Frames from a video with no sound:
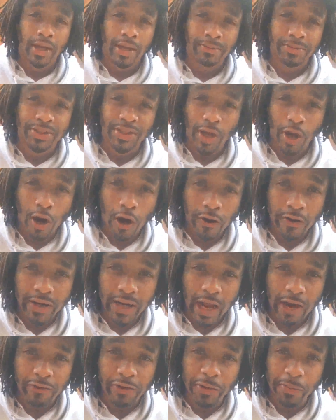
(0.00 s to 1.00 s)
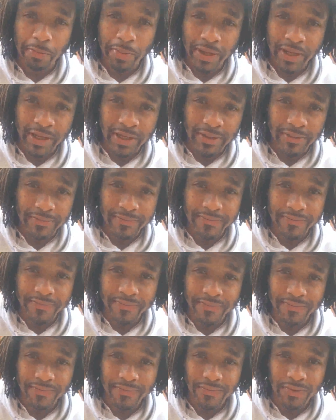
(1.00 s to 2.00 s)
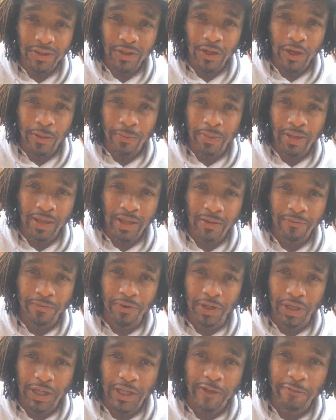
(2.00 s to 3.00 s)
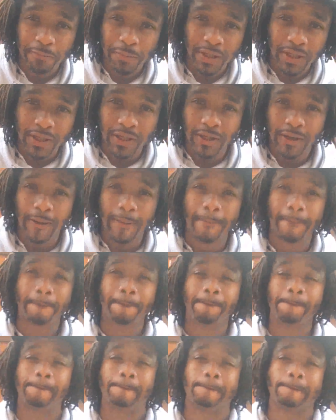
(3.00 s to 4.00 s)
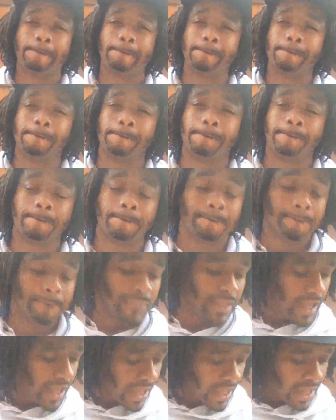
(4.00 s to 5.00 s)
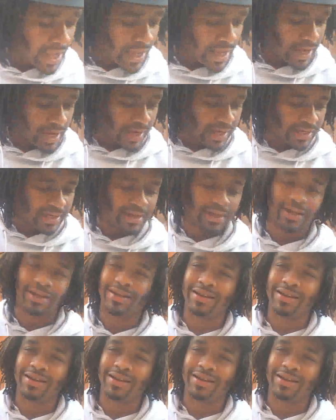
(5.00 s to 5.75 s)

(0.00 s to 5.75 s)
I'm sorry, I repent, you know what I mean, forgive me. Nah.